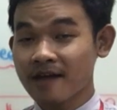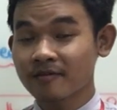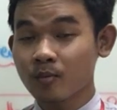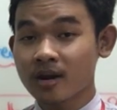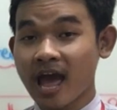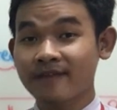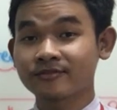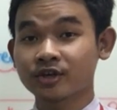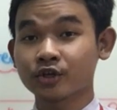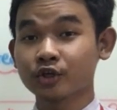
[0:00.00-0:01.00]
everyone,
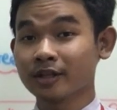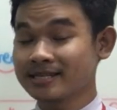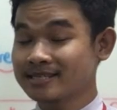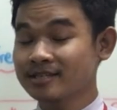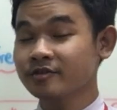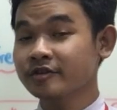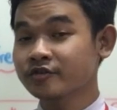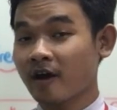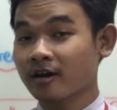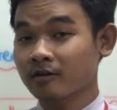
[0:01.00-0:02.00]
after you listened to the
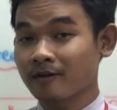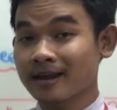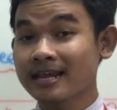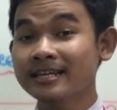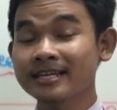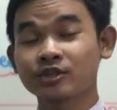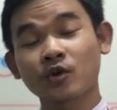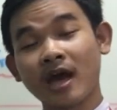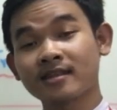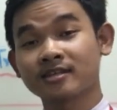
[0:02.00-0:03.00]
track already, did
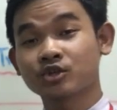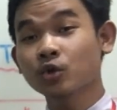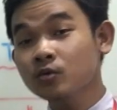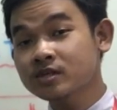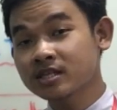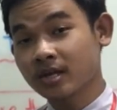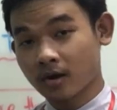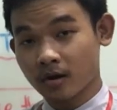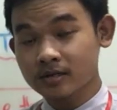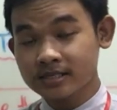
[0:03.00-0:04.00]
you add the two
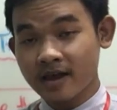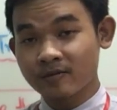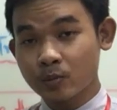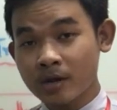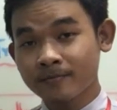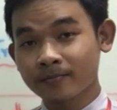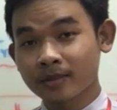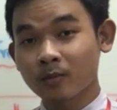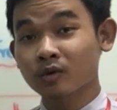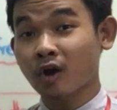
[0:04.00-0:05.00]
stickers, everyone?
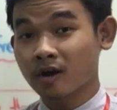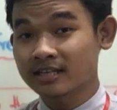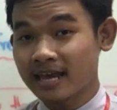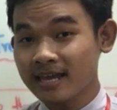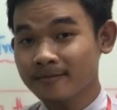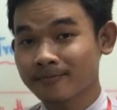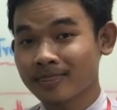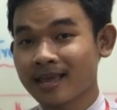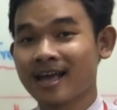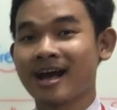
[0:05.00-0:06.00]
What are they?
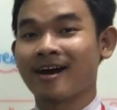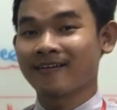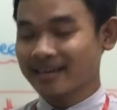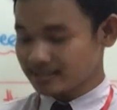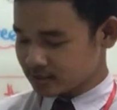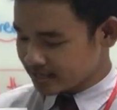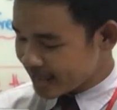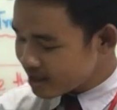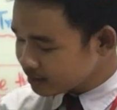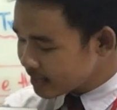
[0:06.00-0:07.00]
Okay, so
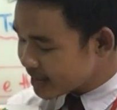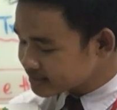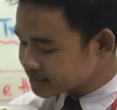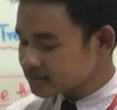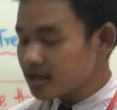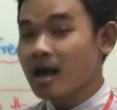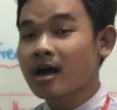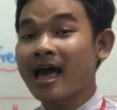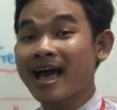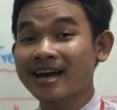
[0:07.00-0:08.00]
now let's
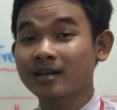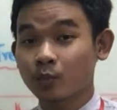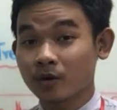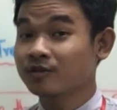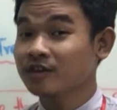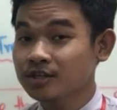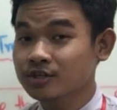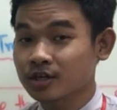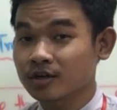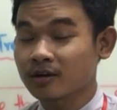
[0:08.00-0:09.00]
add with
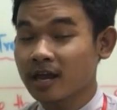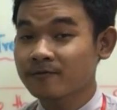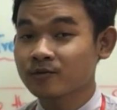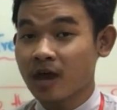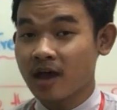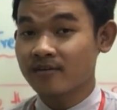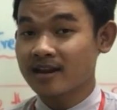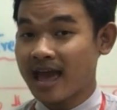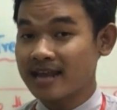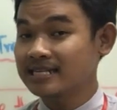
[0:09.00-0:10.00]
teacher if you
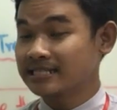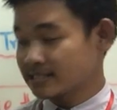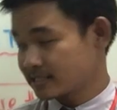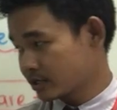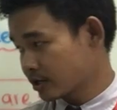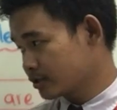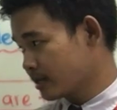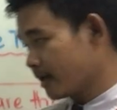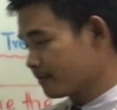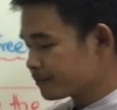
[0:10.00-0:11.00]
haven't added the sticker
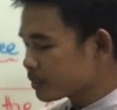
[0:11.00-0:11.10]
yet.